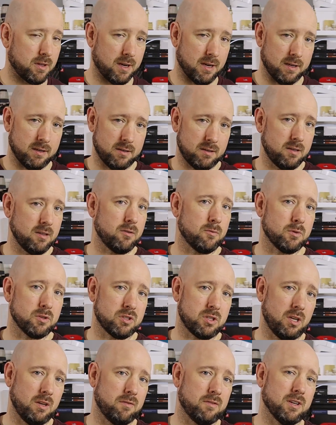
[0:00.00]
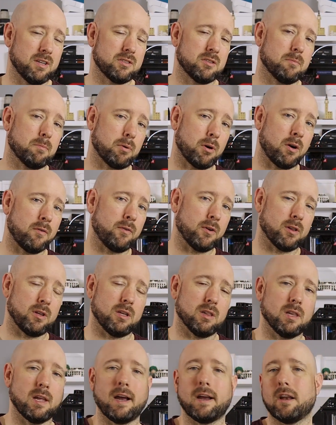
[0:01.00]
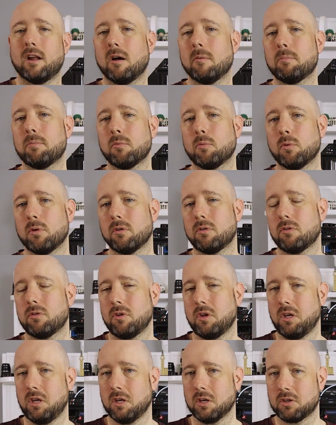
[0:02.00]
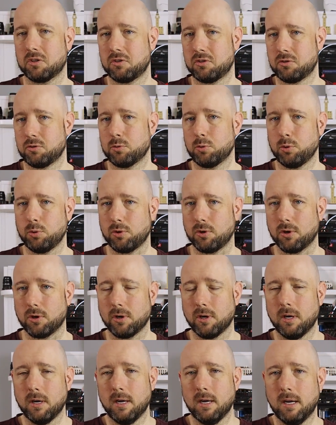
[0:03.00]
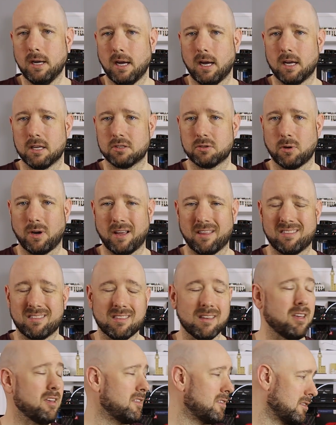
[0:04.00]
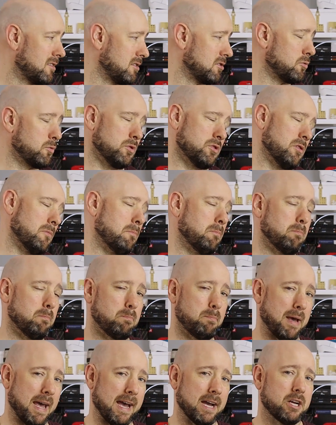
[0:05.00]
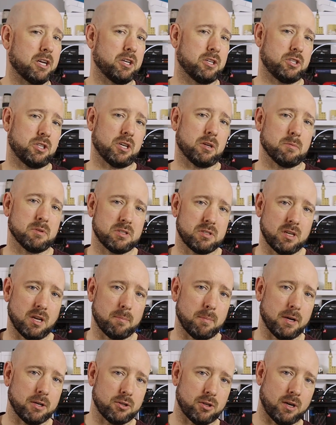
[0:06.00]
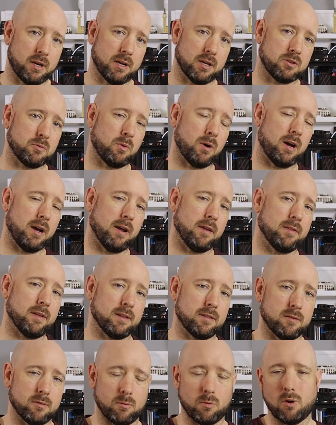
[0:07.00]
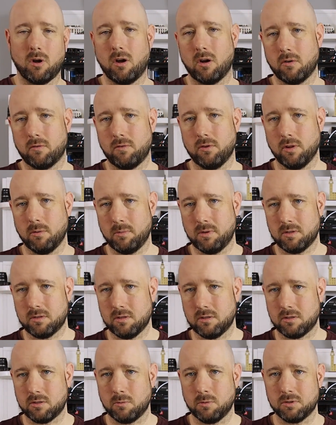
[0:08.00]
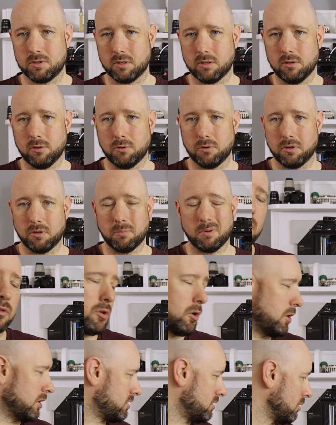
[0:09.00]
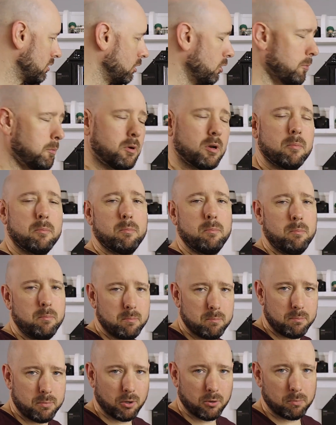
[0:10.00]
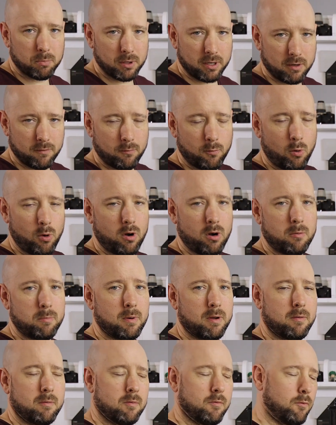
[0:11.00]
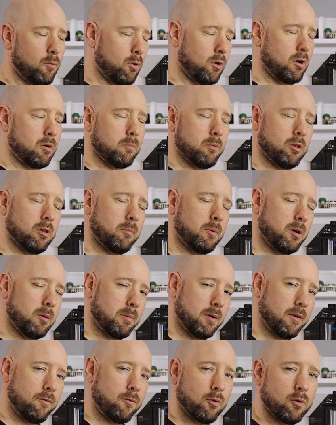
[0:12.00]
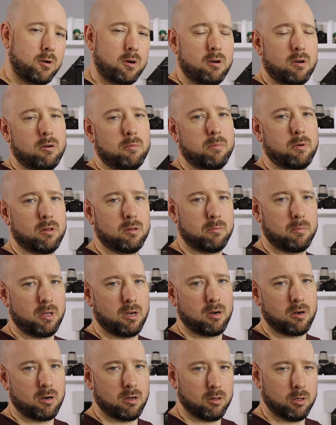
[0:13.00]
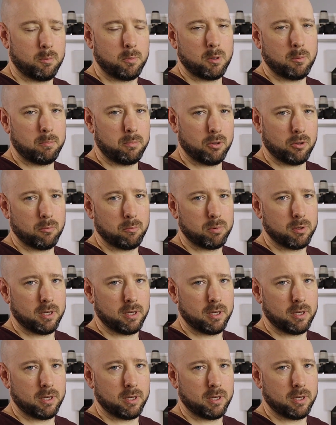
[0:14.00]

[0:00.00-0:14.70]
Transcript: that I did receive doesn't perfectly line up with the extruder. Uh, so I think that this was a packaging mistake by Tron XY and that the wrong filament sensor was included. So it's an aluminum build plate, a 400 by 400 millimeter by 400 millimeter aluminum build